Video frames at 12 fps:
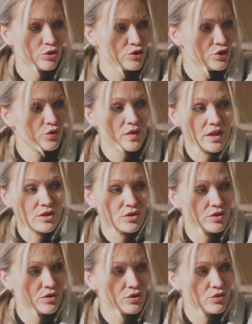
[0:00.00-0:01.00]
what do
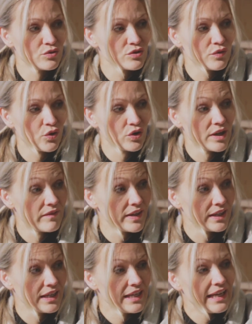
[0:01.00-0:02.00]
they use for
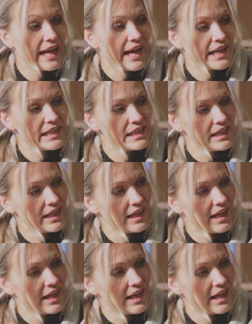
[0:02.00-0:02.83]
living, and